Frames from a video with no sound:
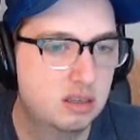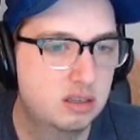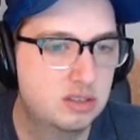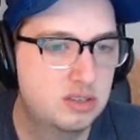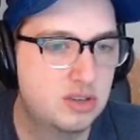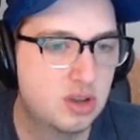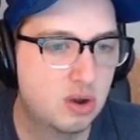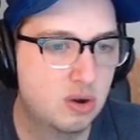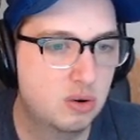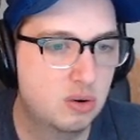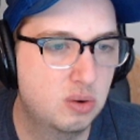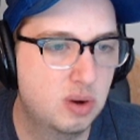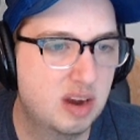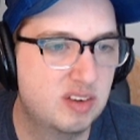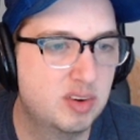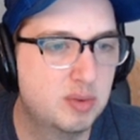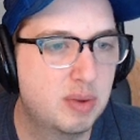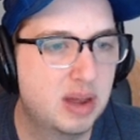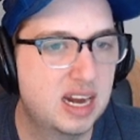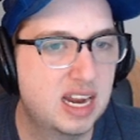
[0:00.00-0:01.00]
So
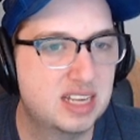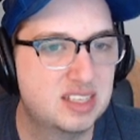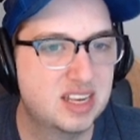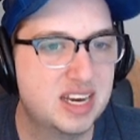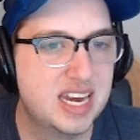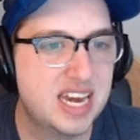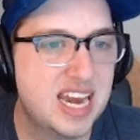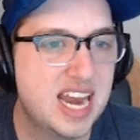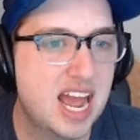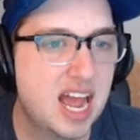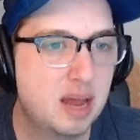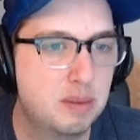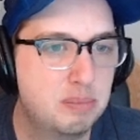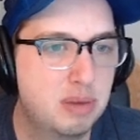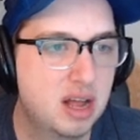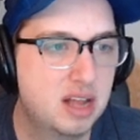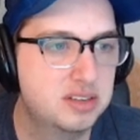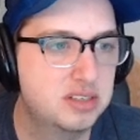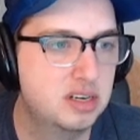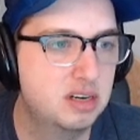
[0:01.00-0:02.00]
everybody has a net
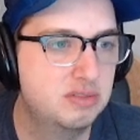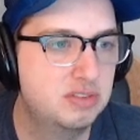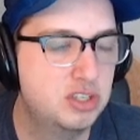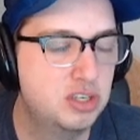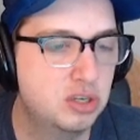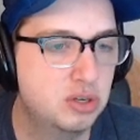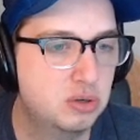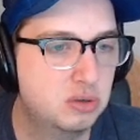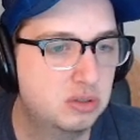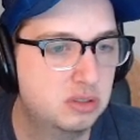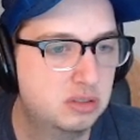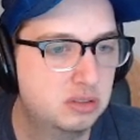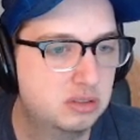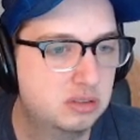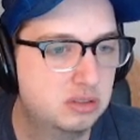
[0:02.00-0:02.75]
positive 2.